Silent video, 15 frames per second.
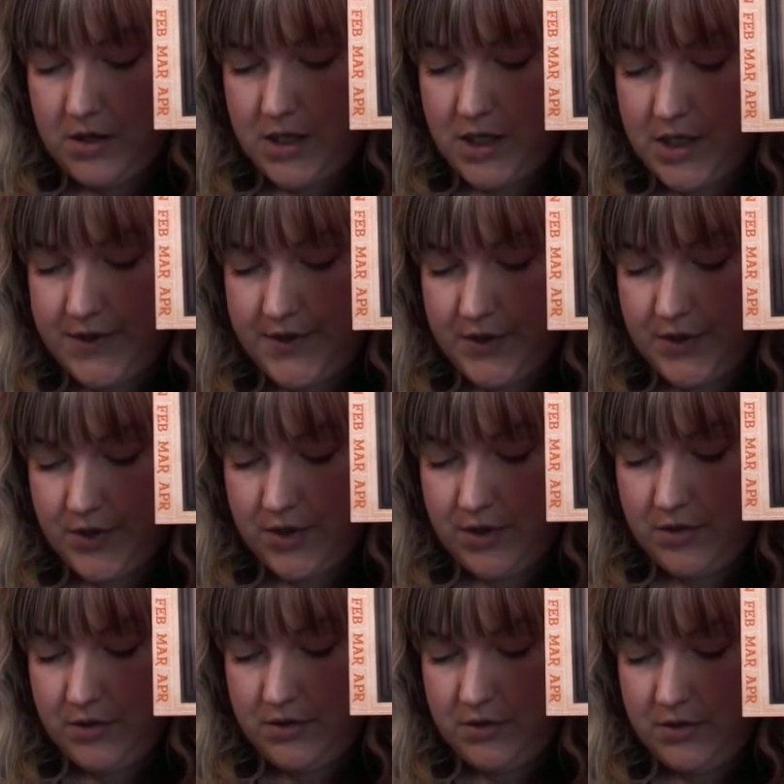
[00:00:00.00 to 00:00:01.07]
Easter,
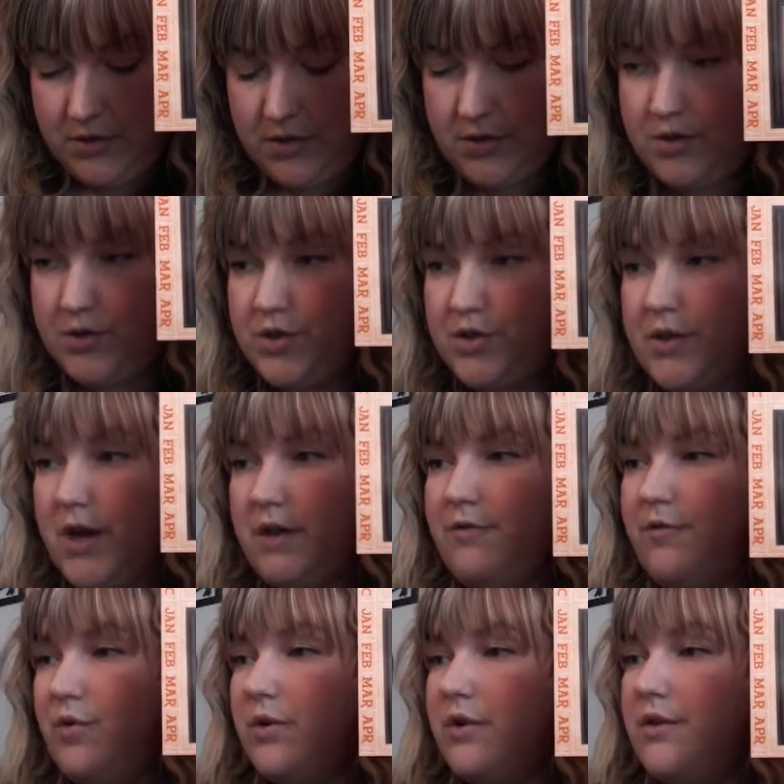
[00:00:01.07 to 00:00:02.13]
July
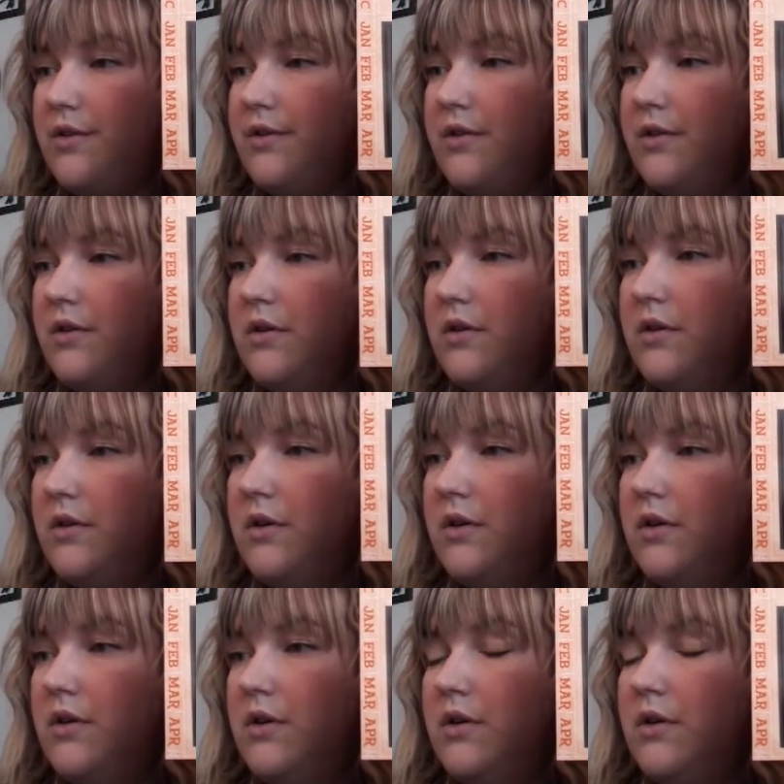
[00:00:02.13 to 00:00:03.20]
4th.
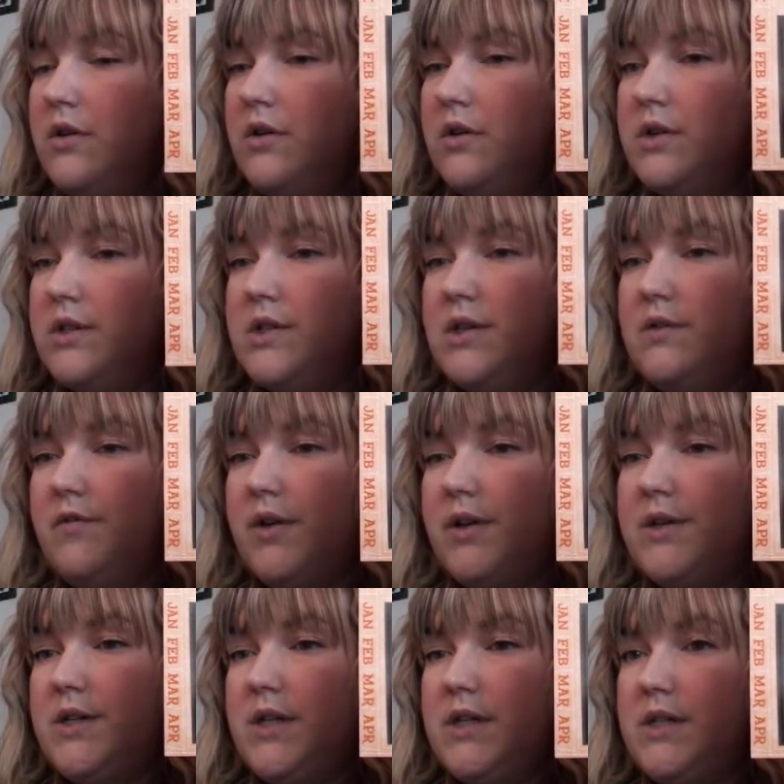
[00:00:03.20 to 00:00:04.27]
Let's see,
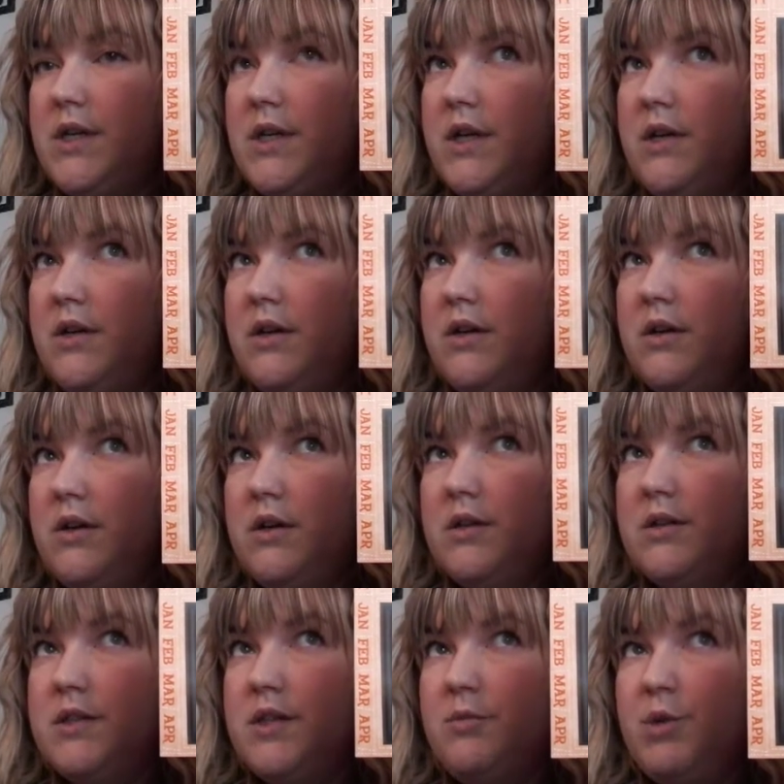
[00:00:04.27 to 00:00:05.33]
Valentine's Day,
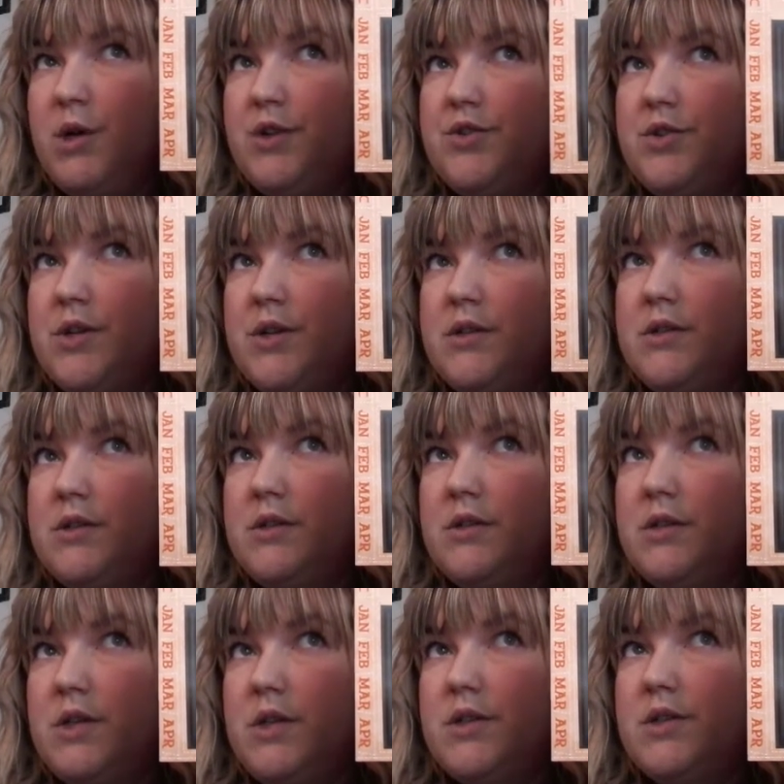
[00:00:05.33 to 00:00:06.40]
St. Patrick's,
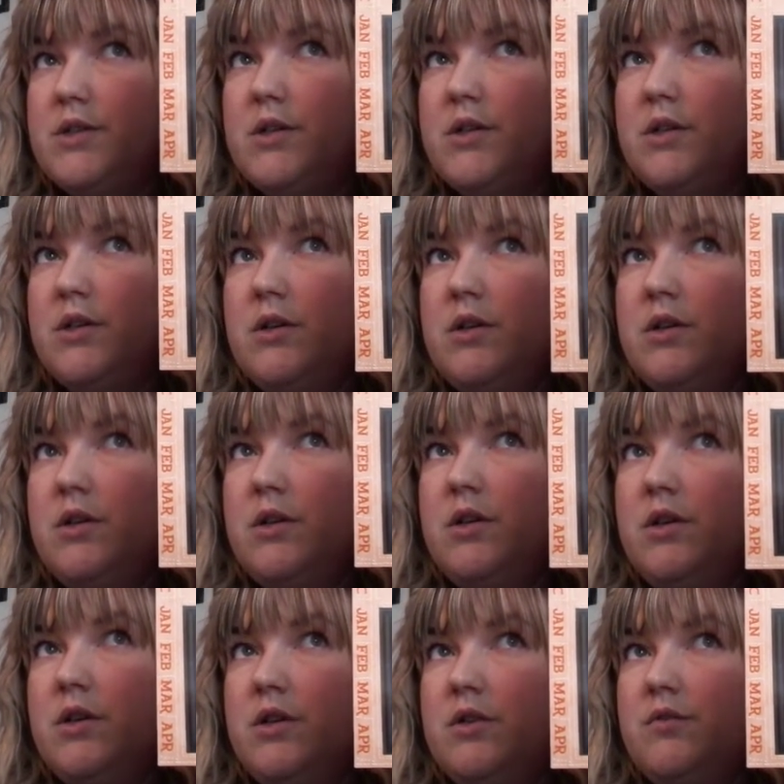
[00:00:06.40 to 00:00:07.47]
Easter,
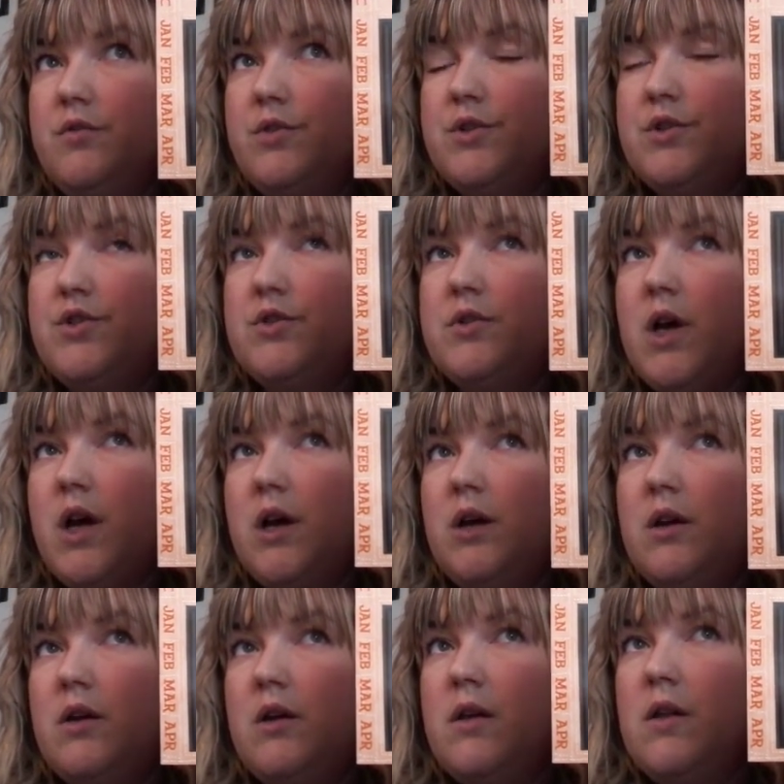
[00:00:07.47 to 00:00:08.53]
4th of July.
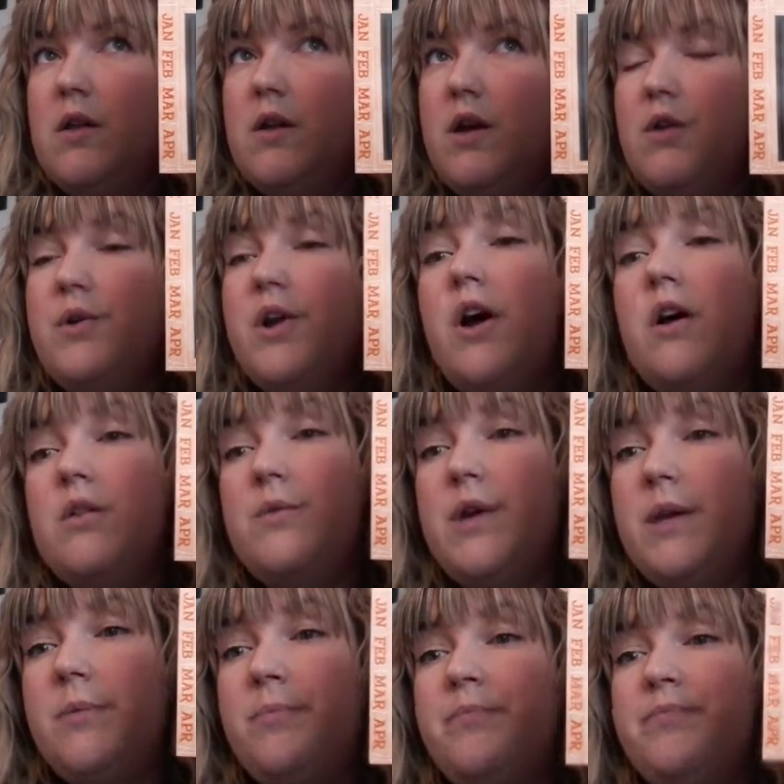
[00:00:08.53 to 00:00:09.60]
Oh, and
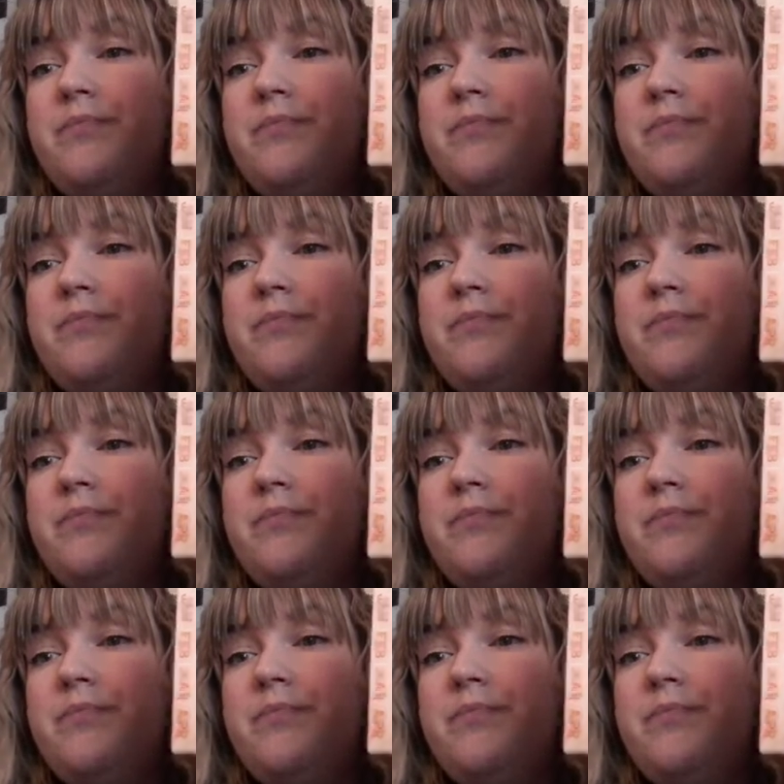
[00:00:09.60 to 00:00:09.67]
Halloween.